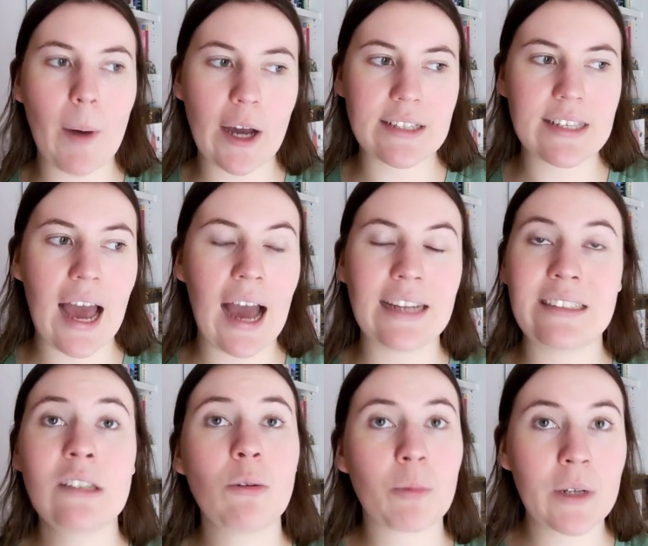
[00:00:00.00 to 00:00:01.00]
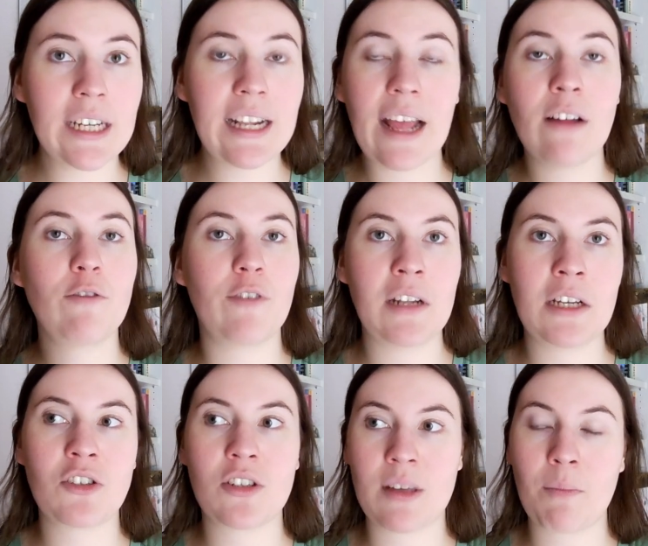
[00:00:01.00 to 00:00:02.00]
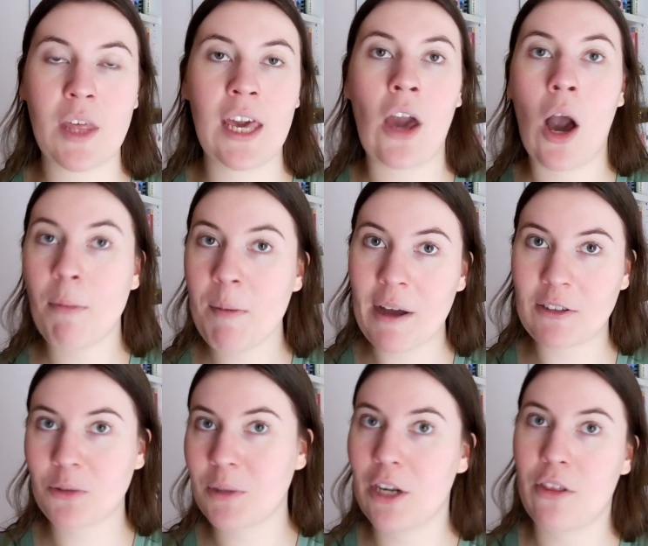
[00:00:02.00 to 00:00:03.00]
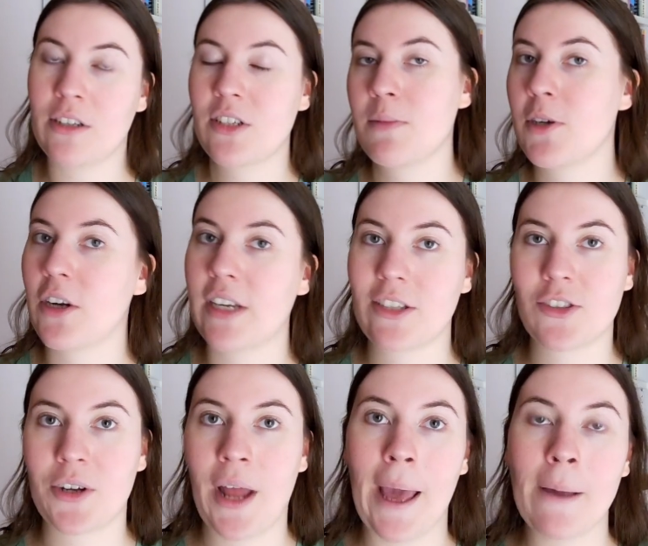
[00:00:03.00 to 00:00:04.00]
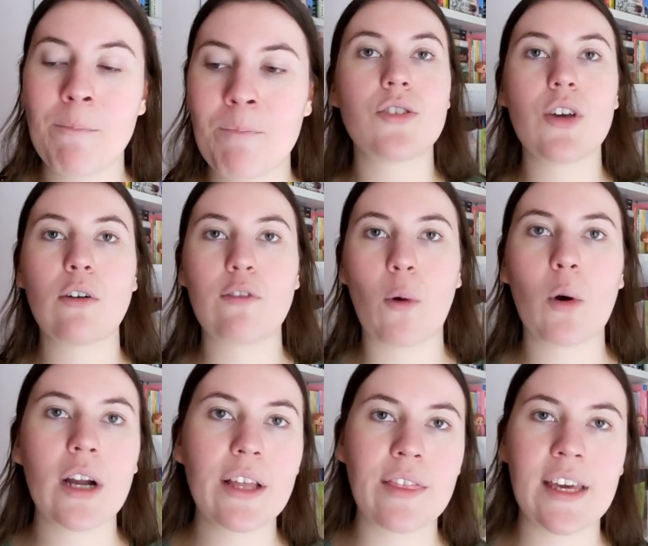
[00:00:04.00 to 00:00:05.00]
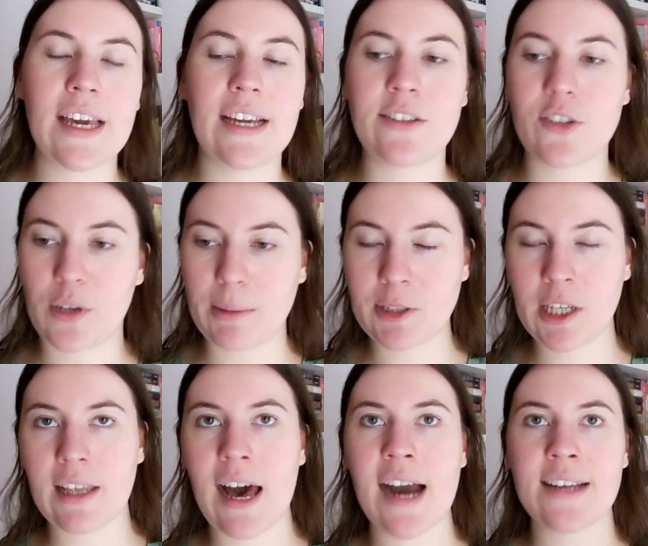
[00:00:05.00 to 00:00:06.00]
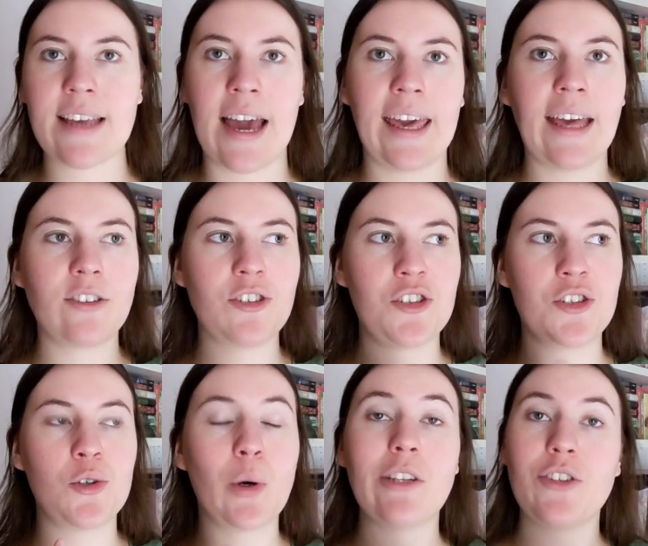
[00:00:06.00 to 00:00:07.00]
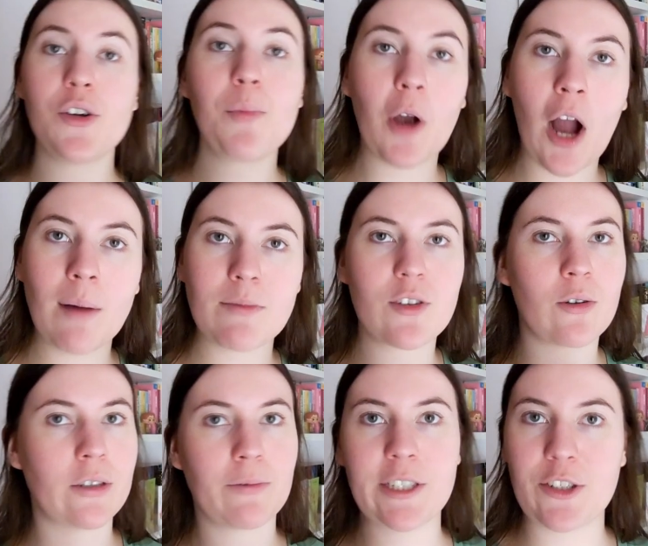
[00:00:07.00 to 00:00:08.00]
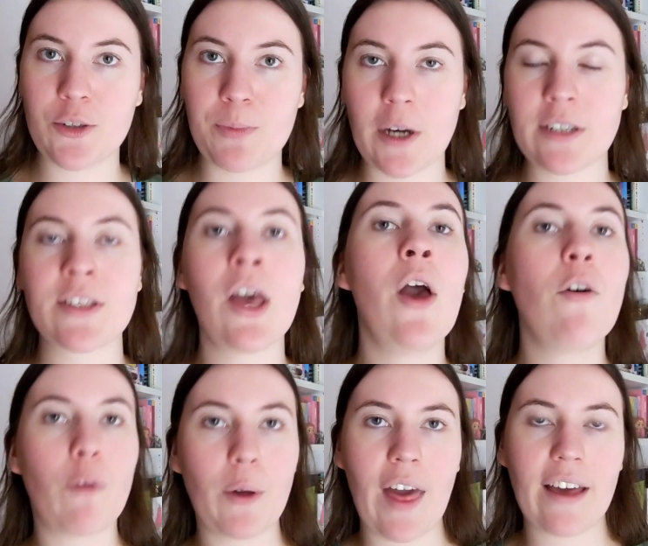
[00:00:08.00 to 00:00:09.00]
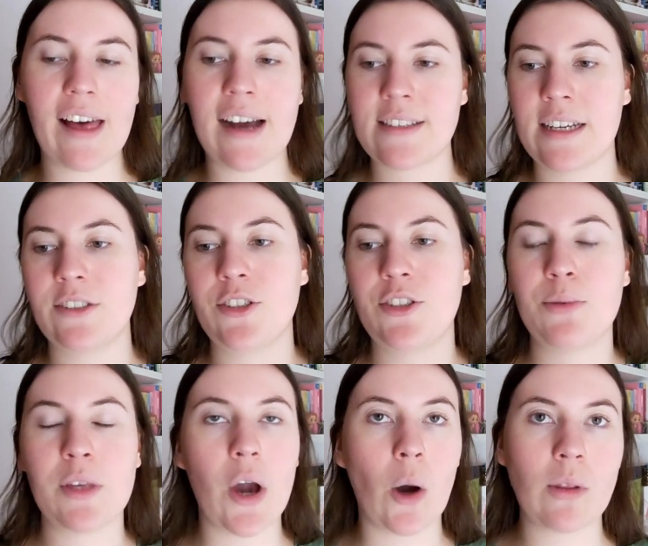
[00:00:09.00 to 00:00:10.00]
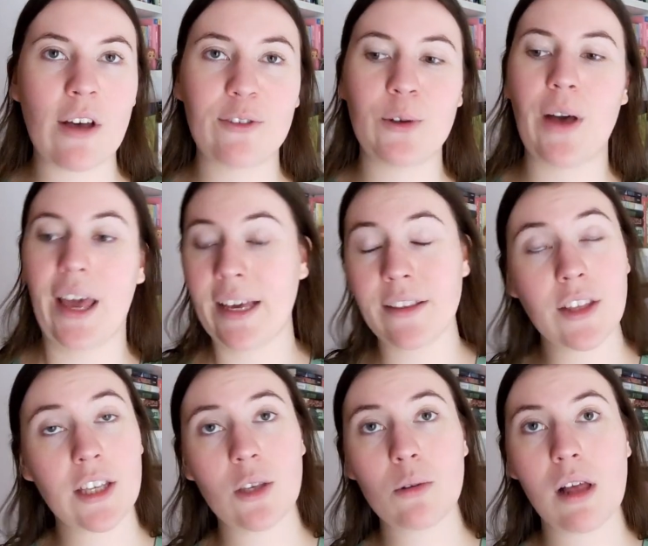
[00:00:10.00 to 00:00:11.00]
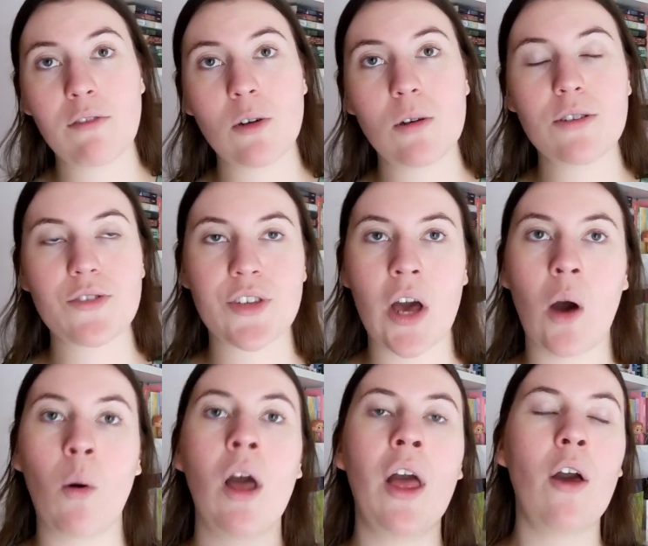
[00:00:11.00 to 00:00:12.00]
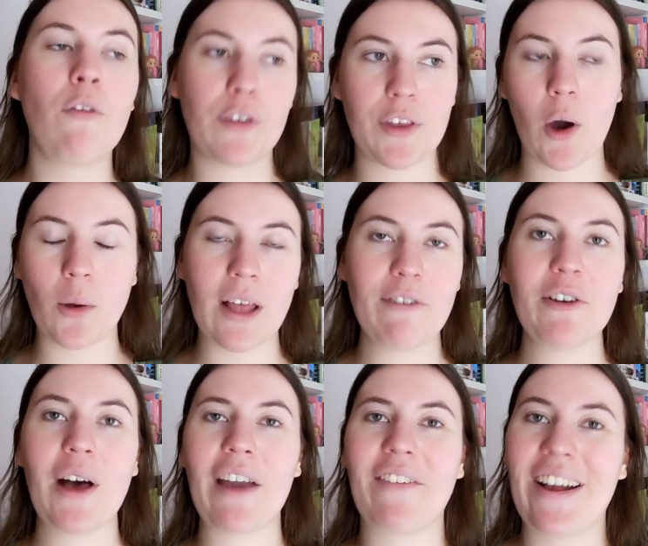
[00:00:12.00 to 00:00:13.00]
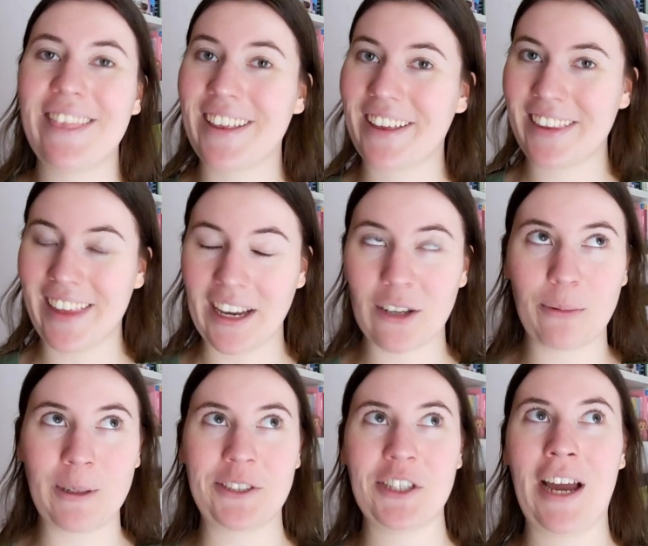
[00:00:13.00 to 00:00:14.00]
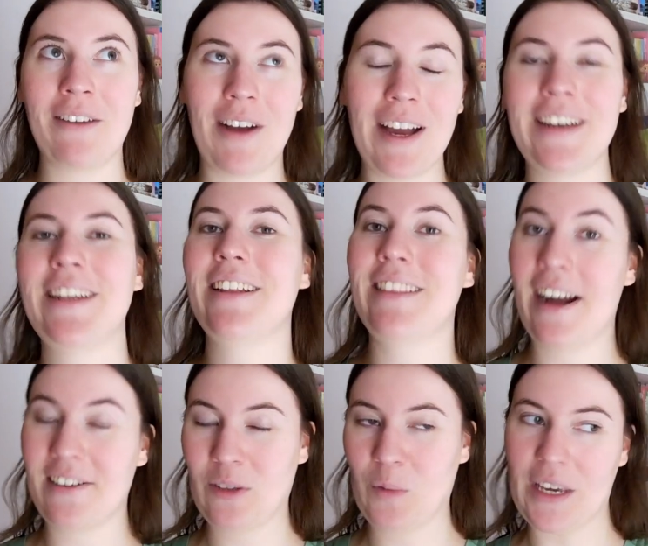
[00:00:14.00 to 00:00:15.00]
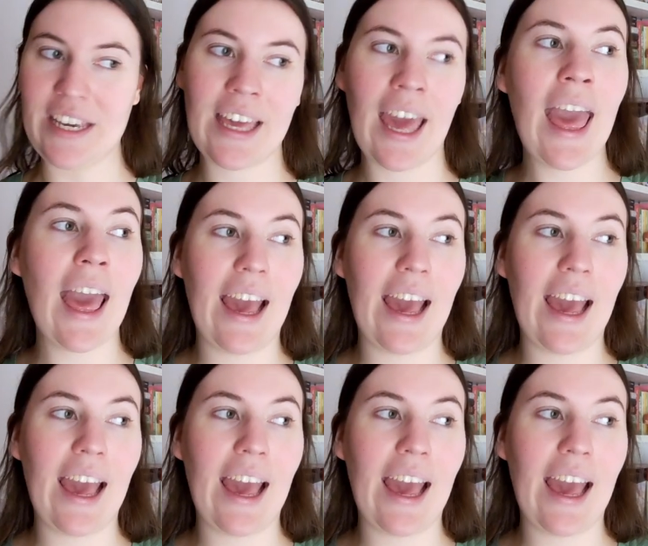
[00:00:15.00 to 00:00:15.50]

but I did read and finish something on my Magical Readathon T B R yesterday. So for the inscription class, I had to do two prompts or read two books. For that class, I had to do the O level and the Q level. So for the O level, I read The Click, which I read last week,